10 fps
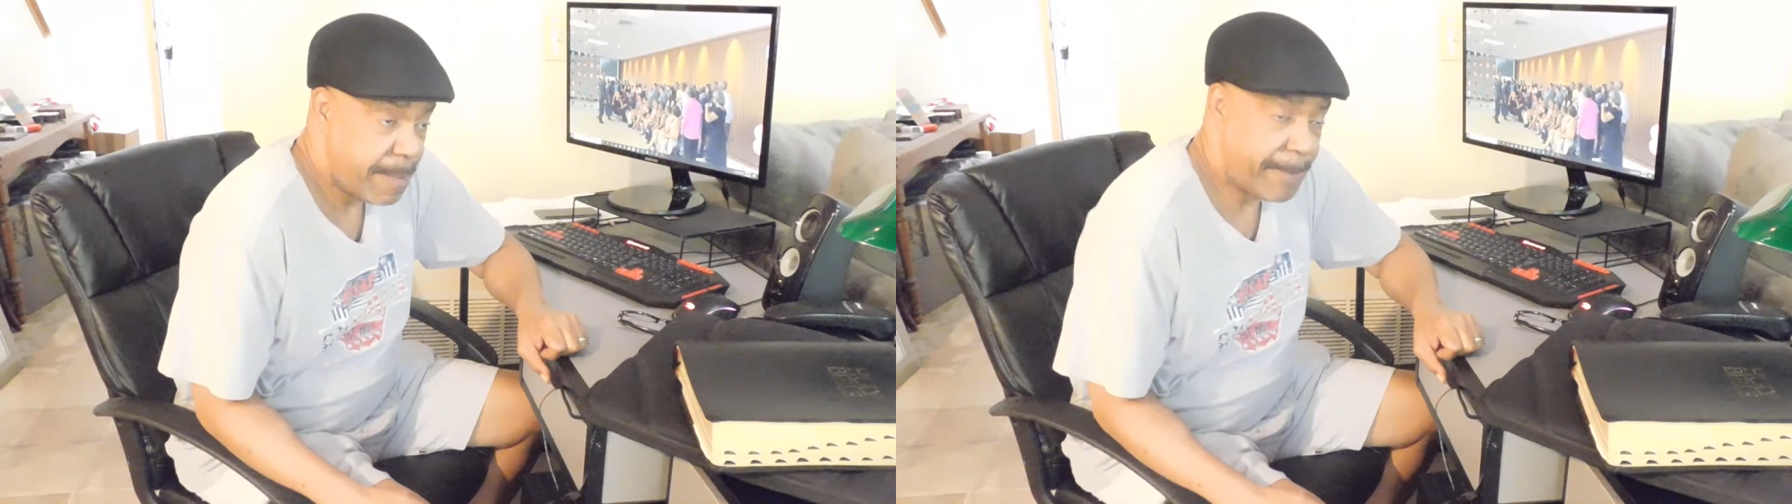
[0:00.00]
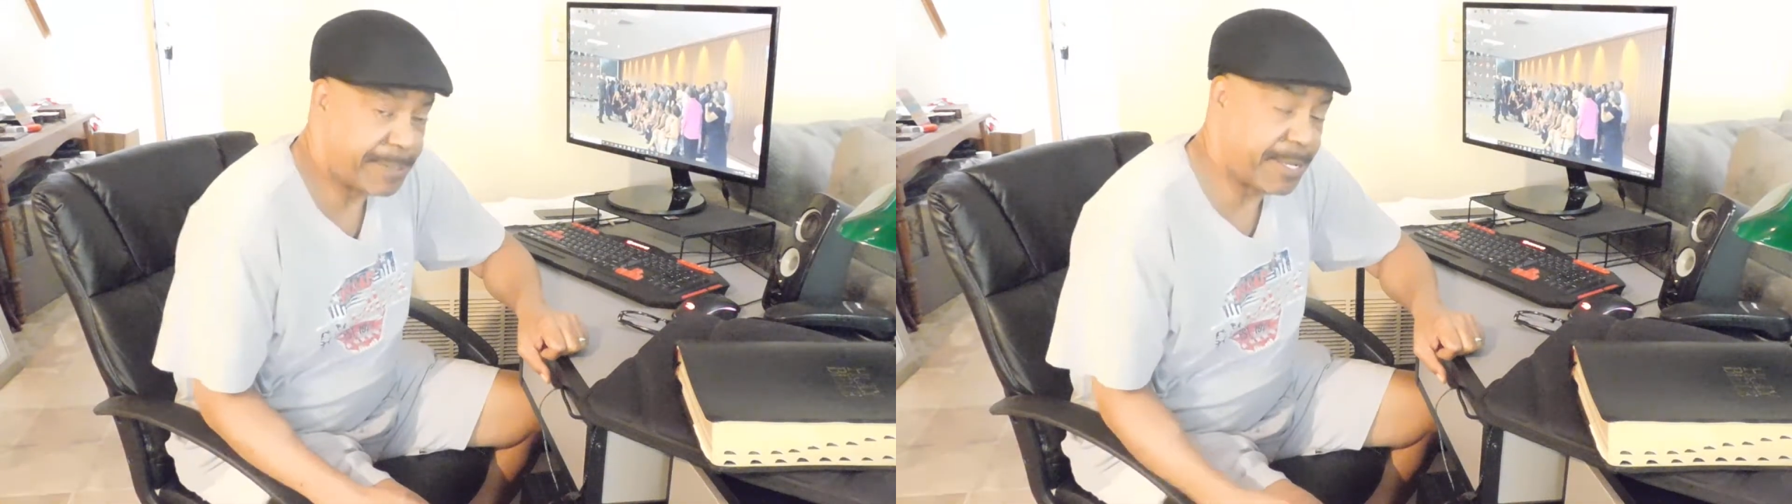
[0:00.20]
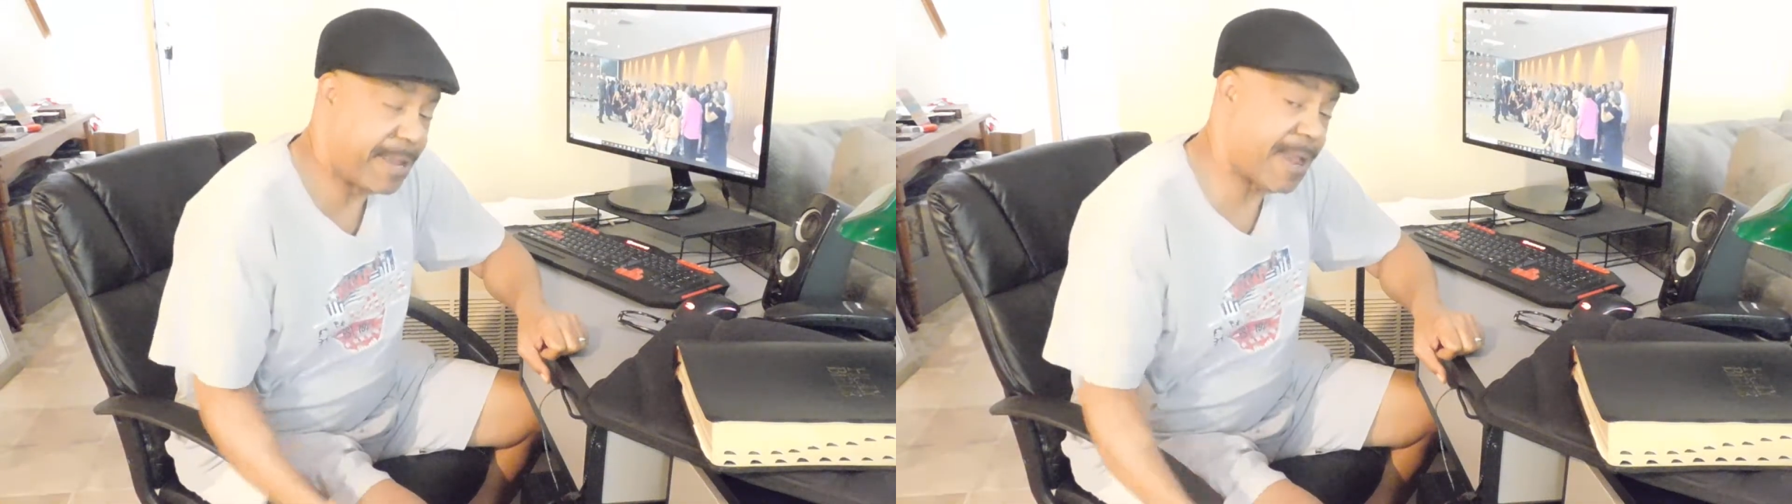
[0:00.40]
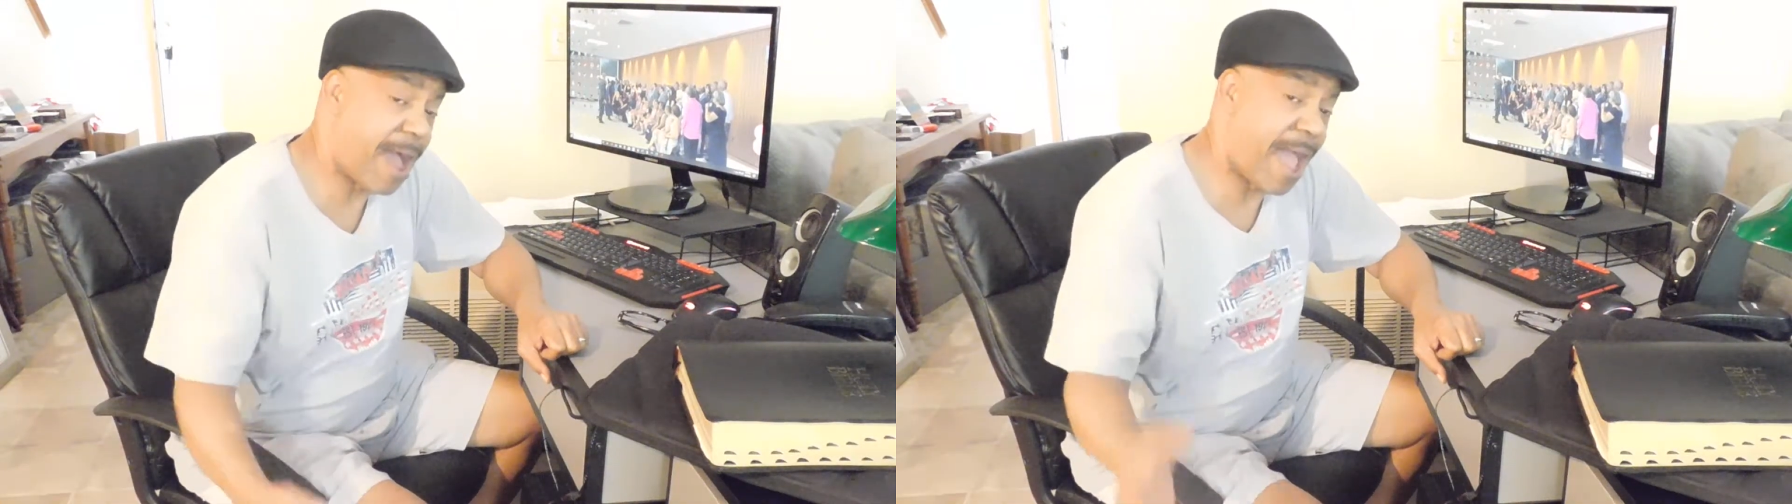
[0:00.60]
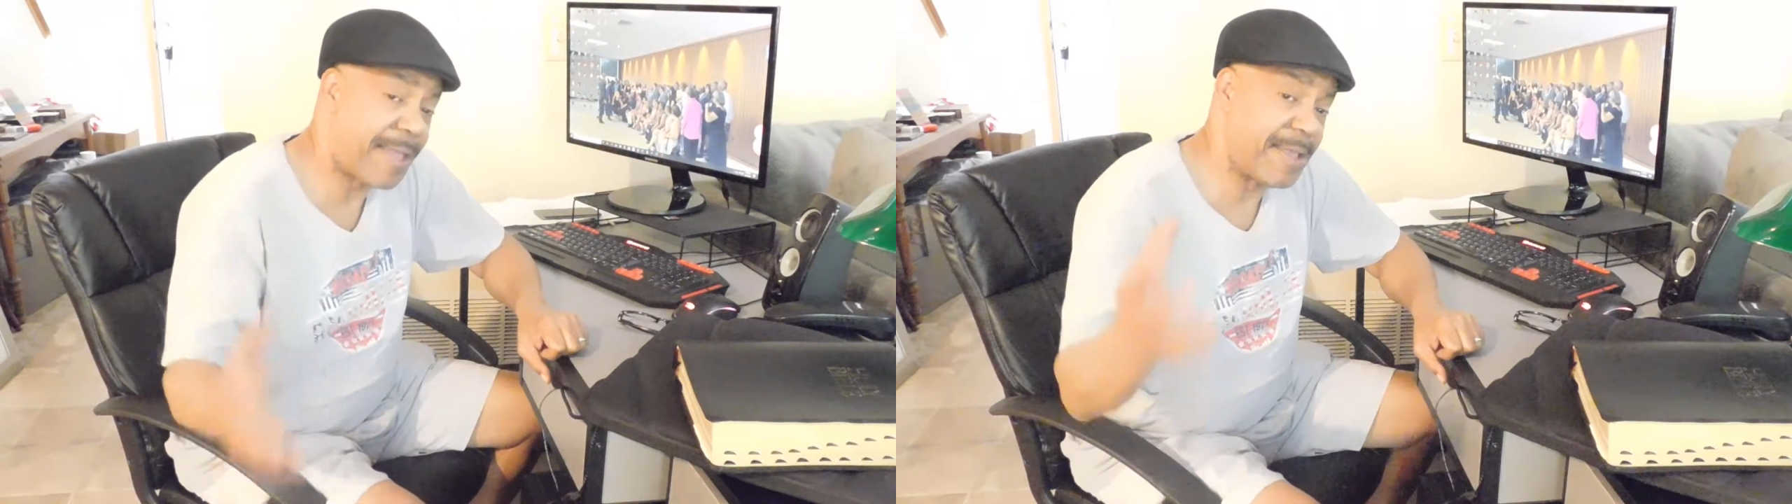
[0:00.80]
But see,
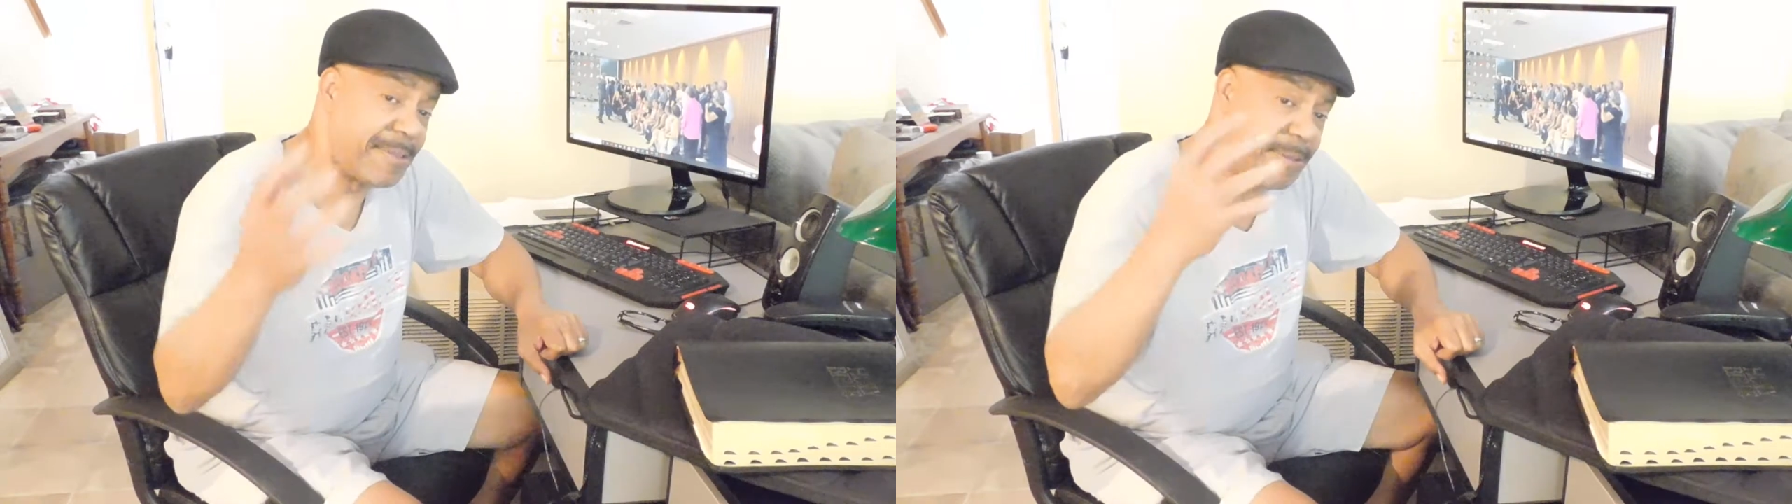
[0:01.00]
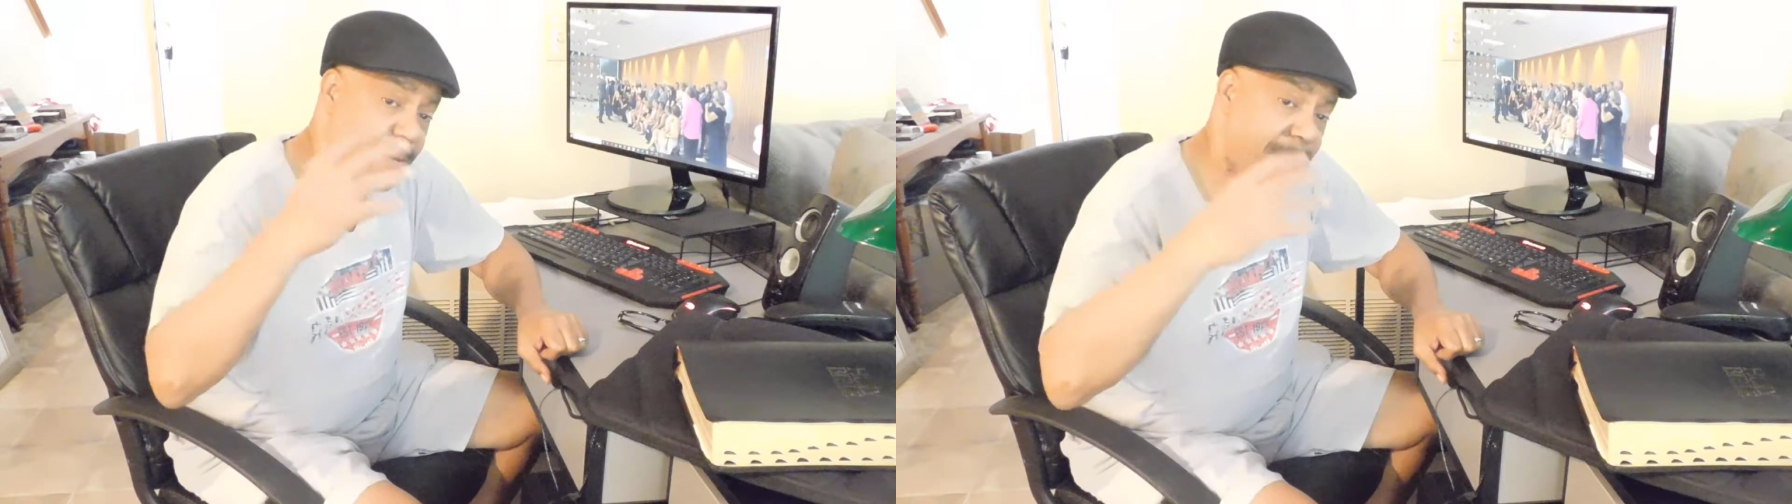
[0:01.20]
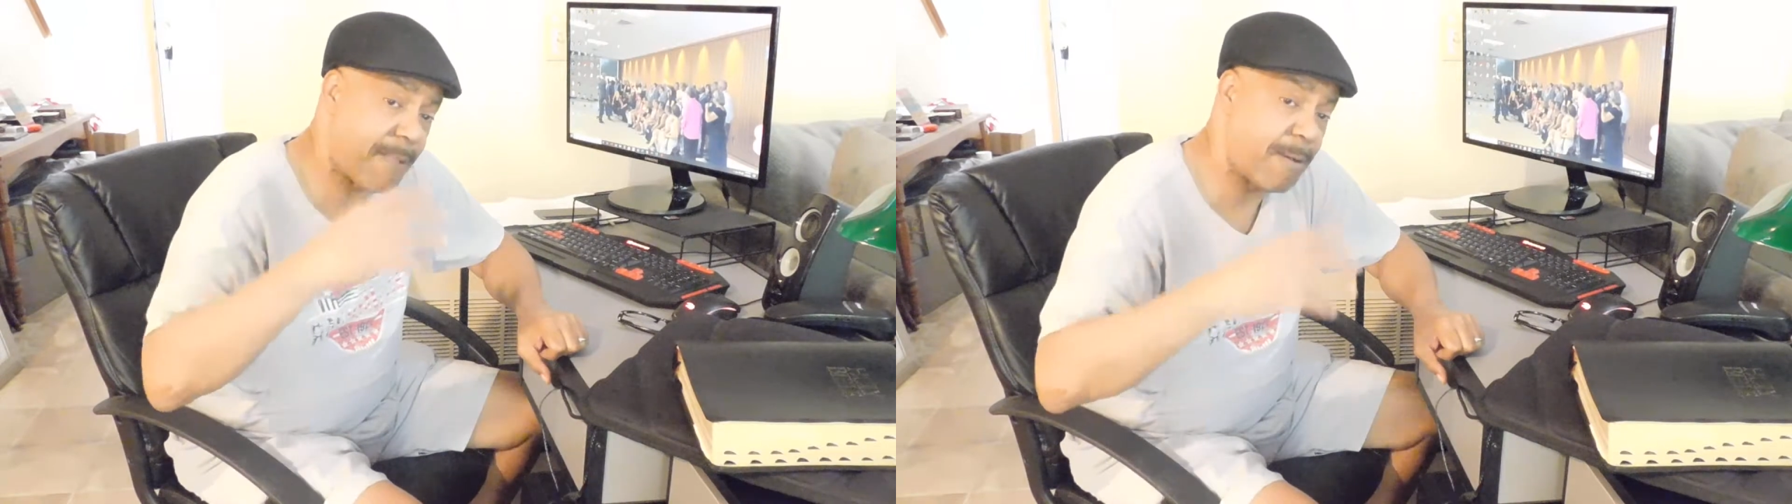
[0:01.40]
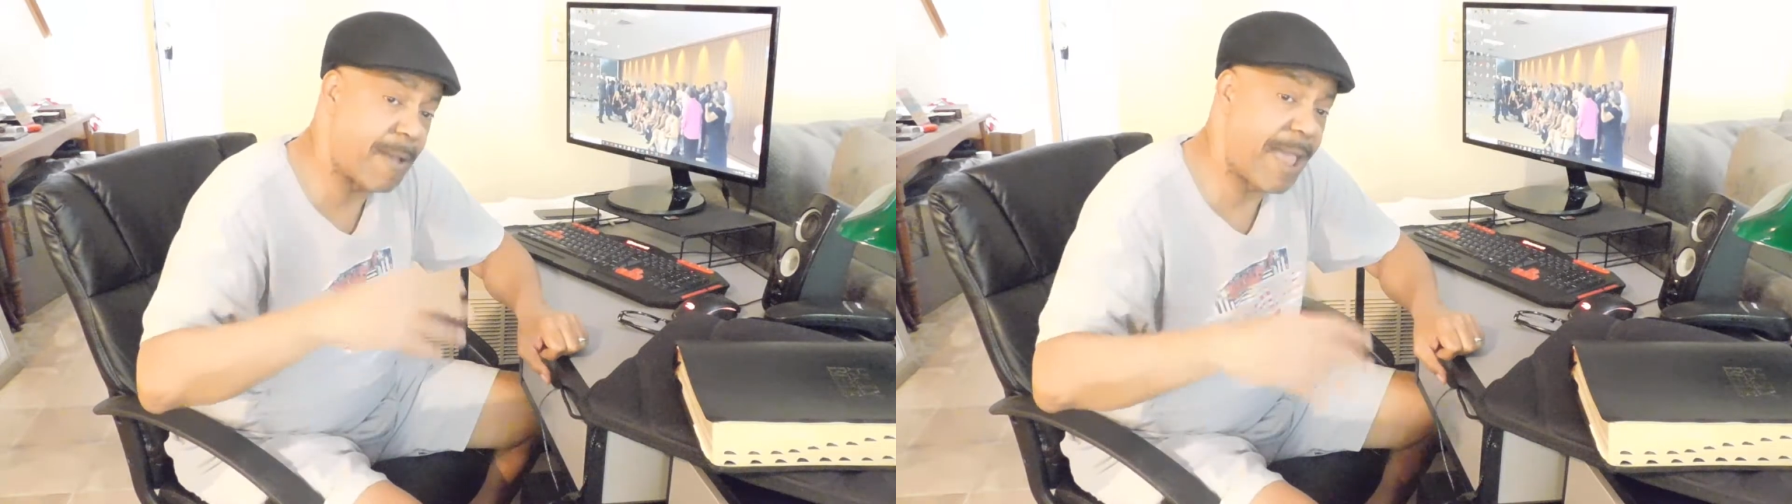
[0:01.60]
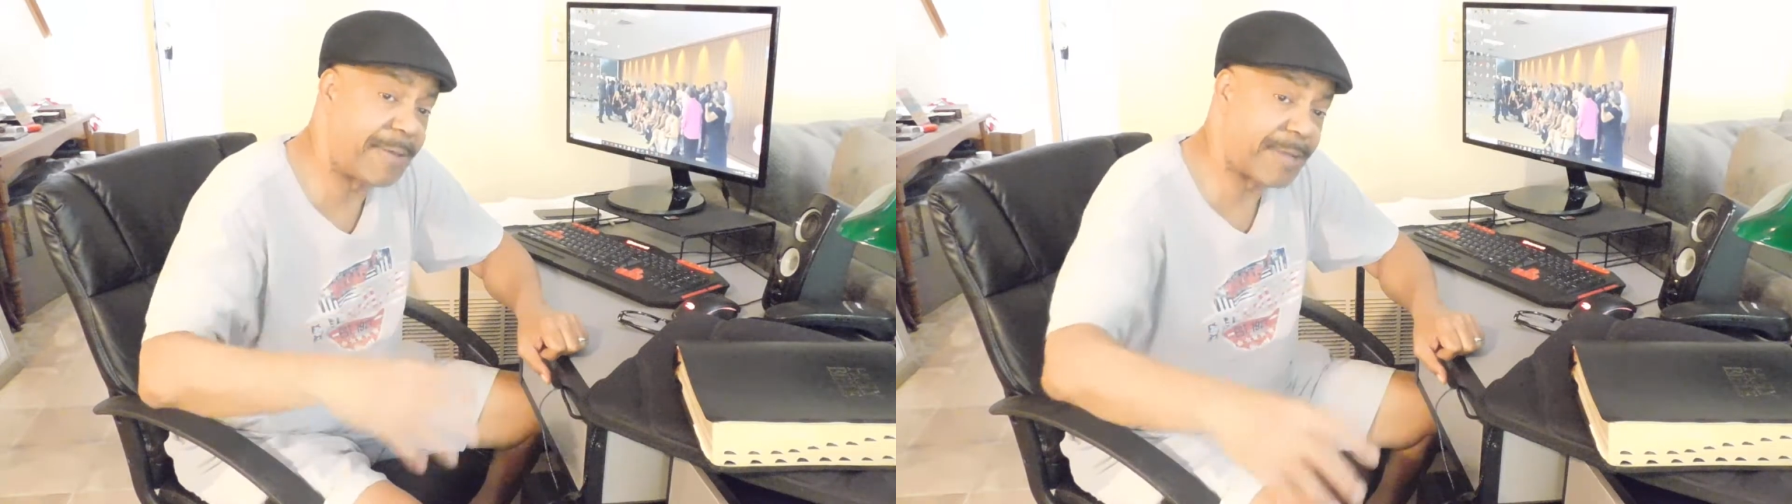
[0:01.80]

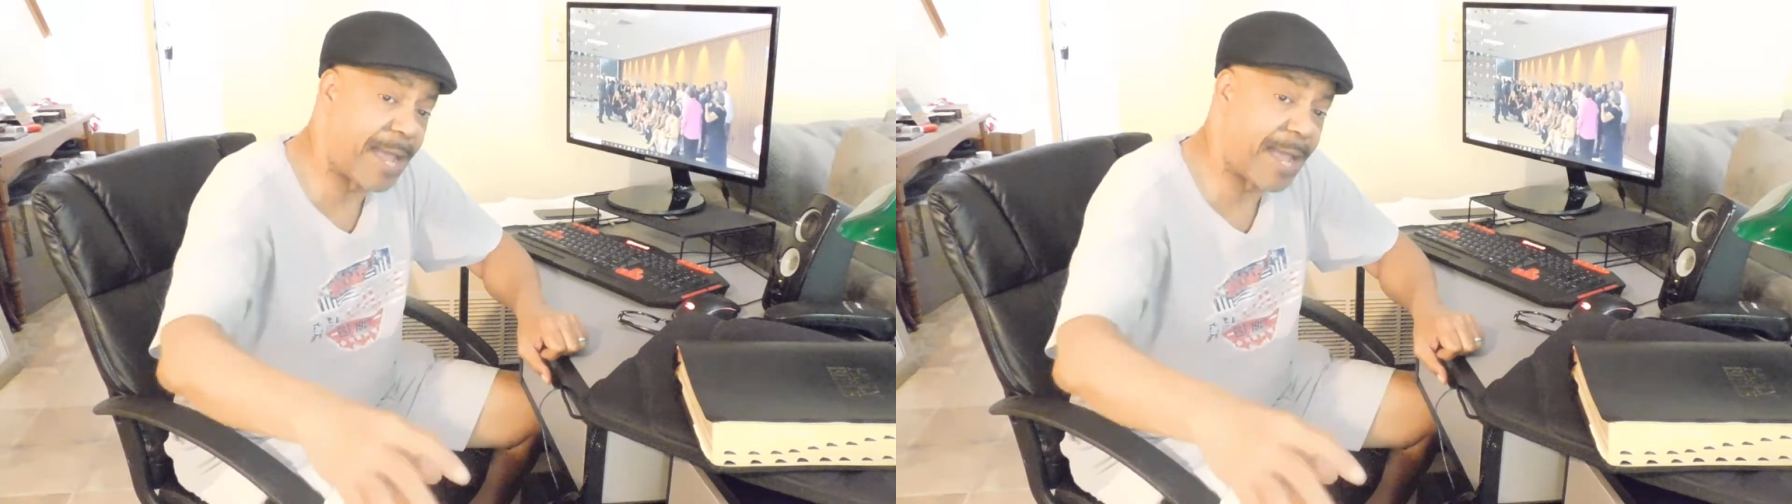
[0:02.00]
as